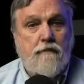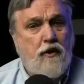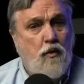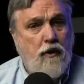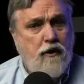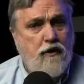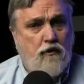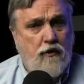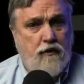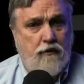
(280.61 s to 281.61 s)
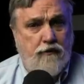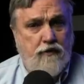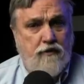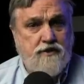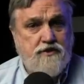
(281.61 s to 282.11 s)
But according to critical
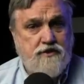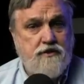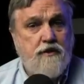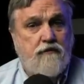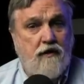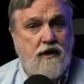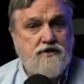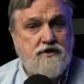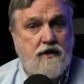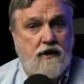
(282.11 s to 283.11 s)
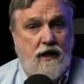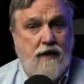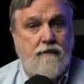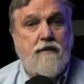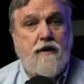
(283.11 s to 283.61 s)
theorists, for us to
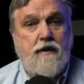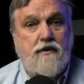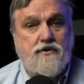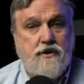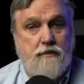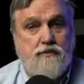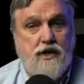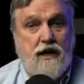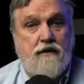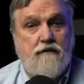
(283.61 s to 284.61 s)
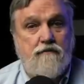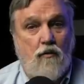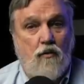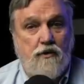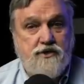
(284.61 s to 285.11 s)
claim there's an objective
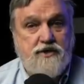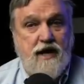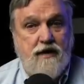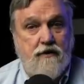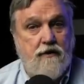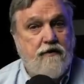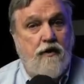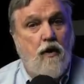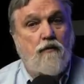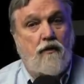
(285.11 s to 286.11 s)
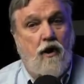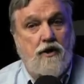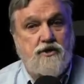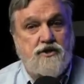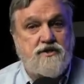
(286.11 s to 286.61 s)
moral standard that
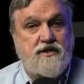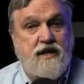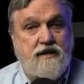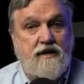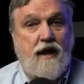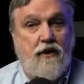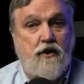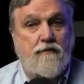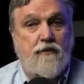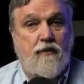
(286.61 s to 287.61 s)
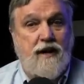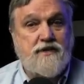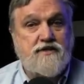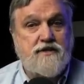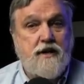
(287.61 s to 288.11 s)
overarches the entire human
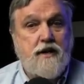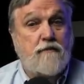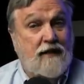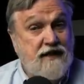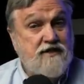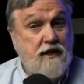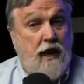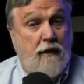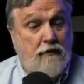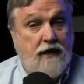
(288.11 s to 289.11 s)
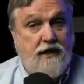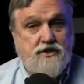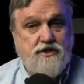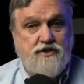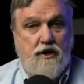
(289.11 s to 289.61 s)
race, placing
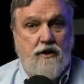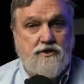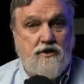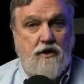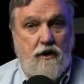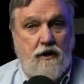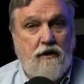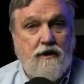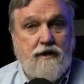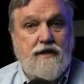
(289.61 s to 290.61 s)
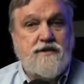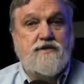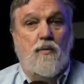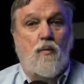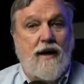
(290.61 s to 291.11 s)
obligations on us all, is
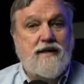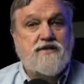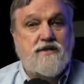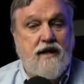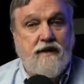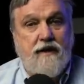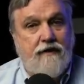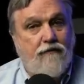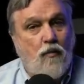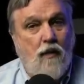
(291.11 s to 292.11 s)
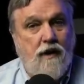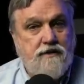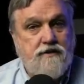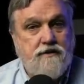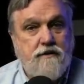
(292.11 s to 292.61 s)
the whitest thing that ever
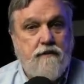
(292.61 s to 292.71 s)
was.